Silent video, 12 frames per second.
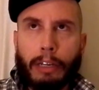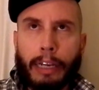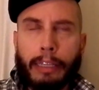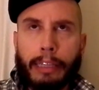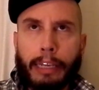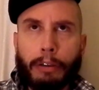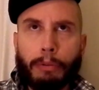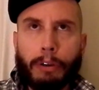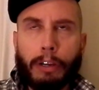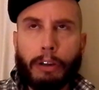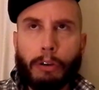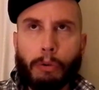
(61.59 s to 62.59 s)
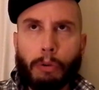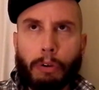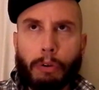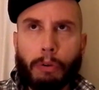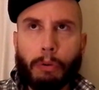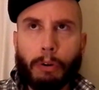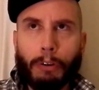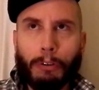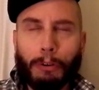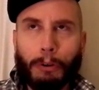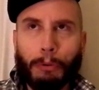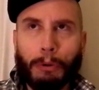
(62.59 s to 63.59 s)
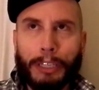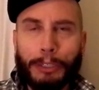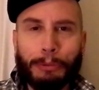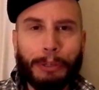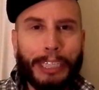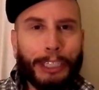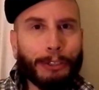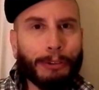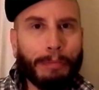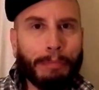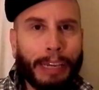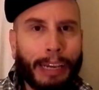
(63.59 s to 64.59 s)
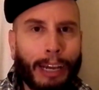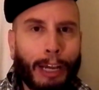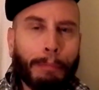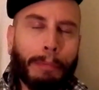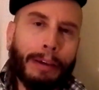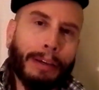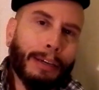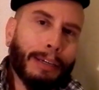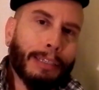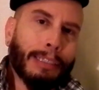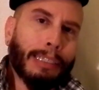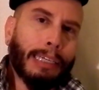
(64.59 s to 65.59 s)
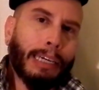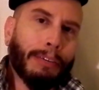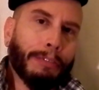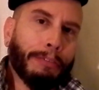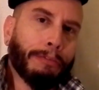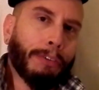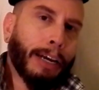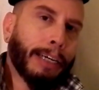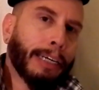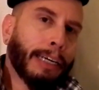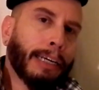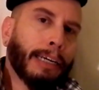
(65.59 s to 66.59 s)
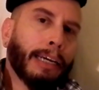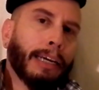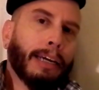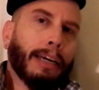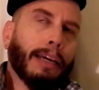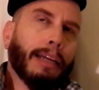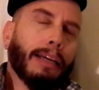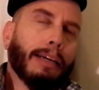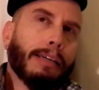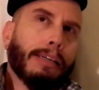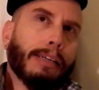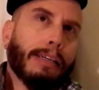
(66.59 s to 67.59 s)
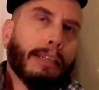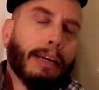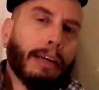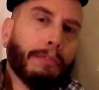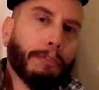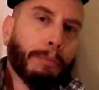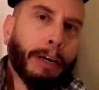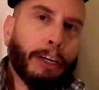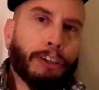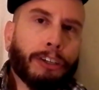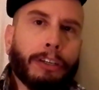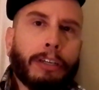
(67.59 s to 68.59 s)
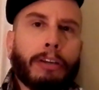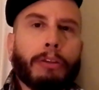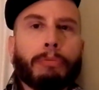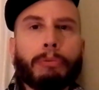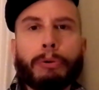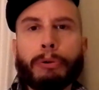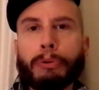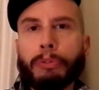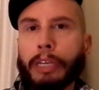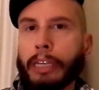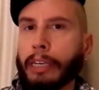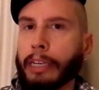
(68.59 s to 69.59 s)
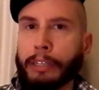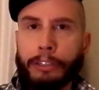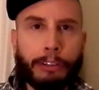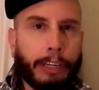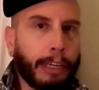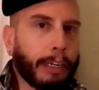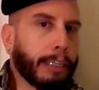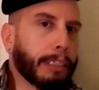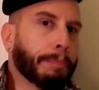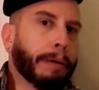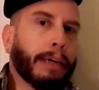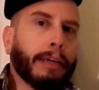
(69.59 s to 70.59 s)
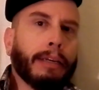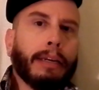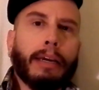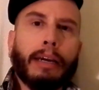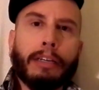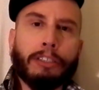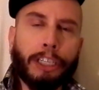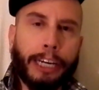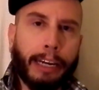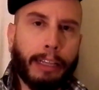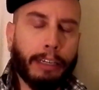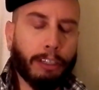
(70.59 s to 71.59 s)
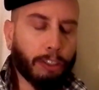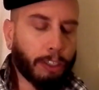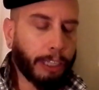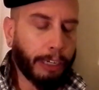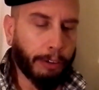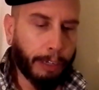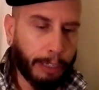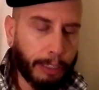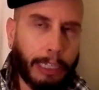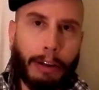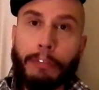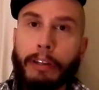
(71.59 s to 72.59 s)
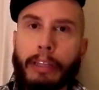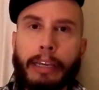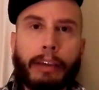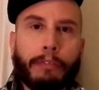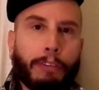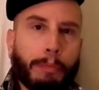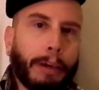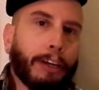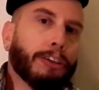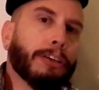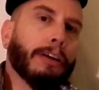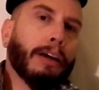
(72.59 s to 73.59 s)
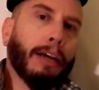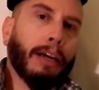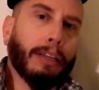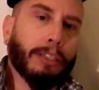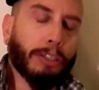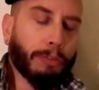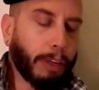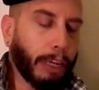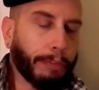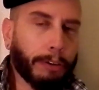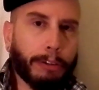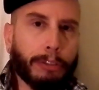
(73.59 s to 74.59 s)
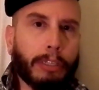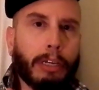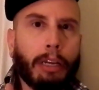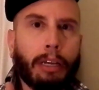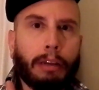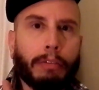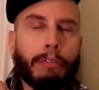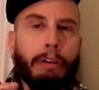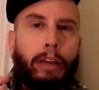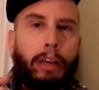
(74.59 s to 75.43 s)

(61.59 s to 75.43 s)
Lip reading: I think what has really tripped me up is even finding information through the internet has been a challenge. There is definitely information on survivors of